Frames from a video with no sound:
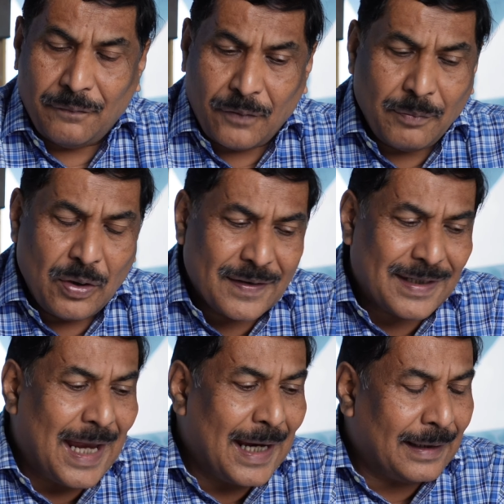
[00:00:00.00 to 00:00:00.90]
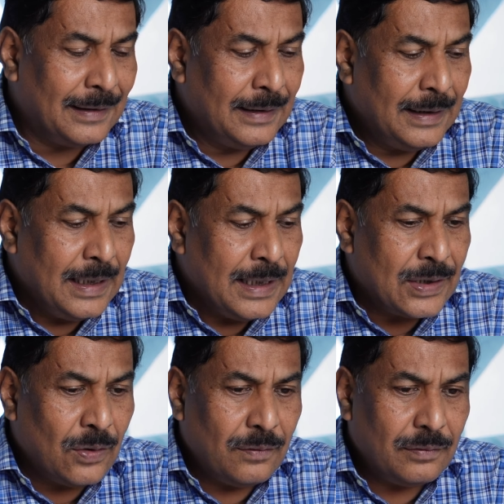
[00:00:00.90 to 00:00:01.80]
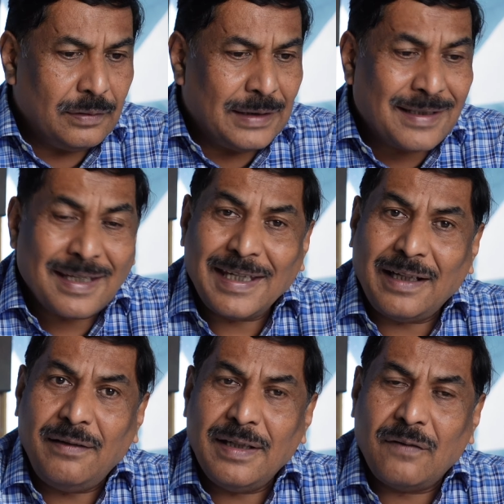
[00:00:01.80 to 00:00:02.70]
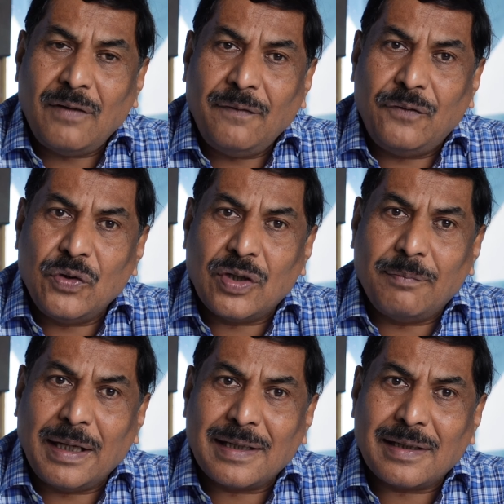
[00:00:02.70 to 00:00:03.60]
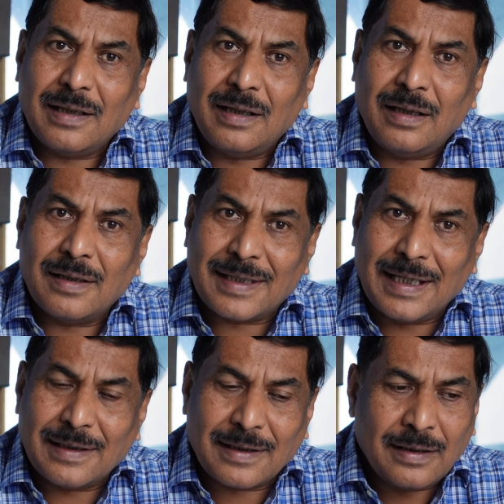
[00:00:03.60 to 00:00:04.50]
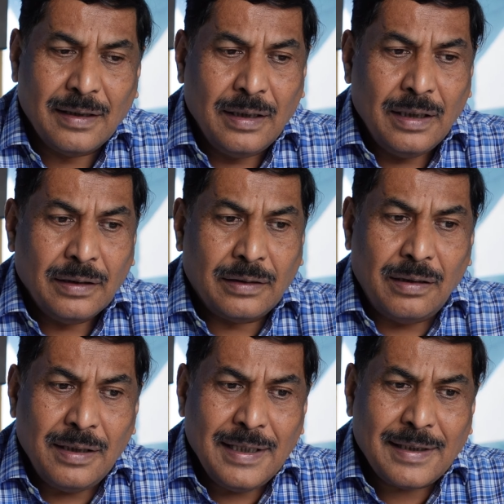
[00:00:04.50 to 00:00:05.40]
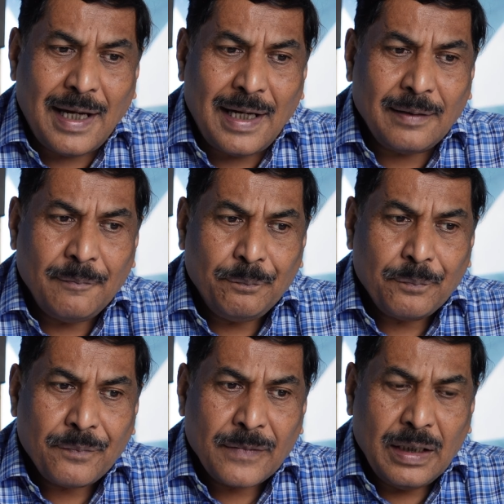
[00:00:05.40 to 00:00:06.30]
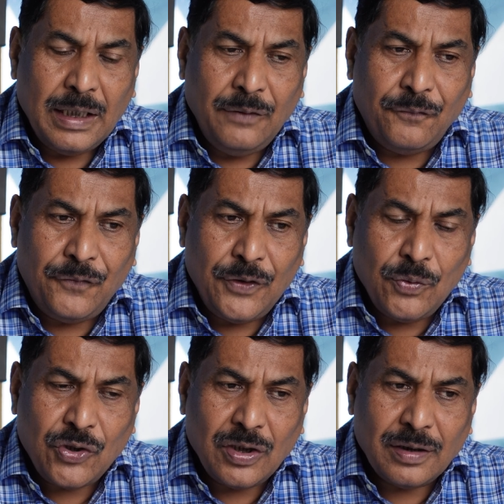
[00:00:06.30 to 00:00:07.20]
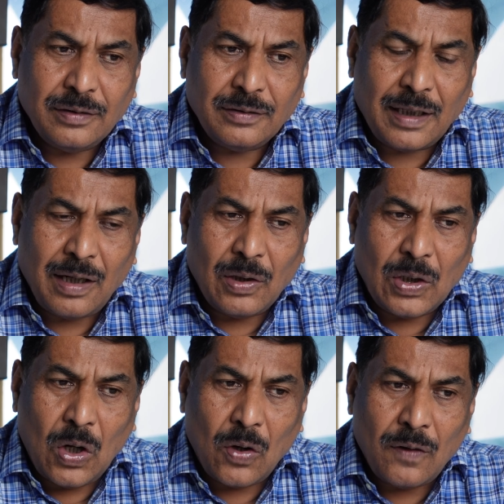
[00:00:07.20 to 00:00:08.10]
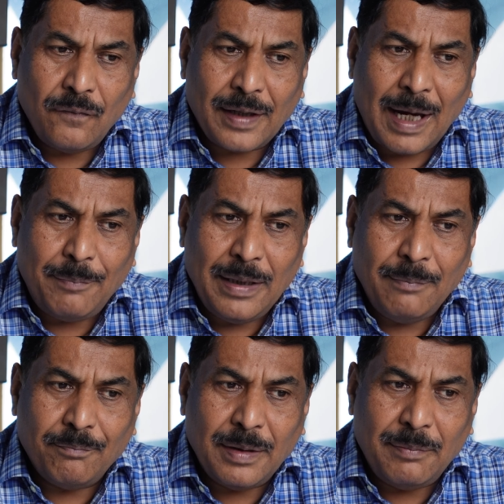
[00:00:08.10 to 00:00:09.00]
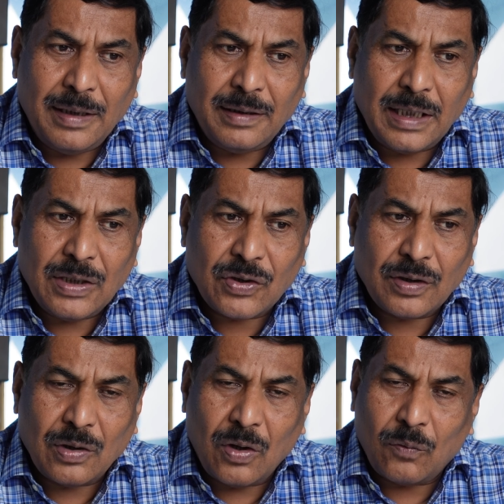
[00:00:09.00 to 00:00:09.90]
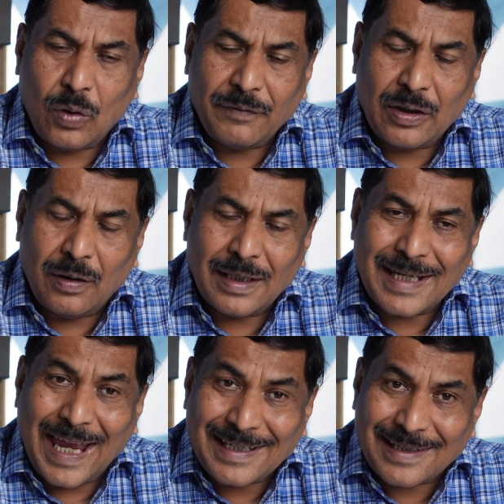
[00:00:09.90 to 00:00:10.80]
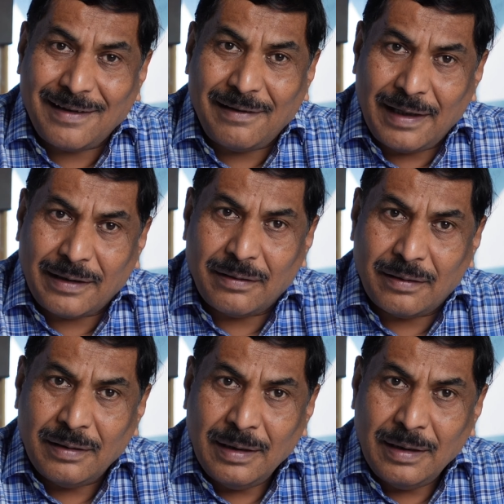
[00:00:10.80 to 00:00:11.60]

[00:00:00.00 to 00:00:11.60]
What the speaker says: from your stack. So that's the second reason why Fusion makes sense. Third is that in Fusion, there are a lot of rapid implementation or what we call as accelerator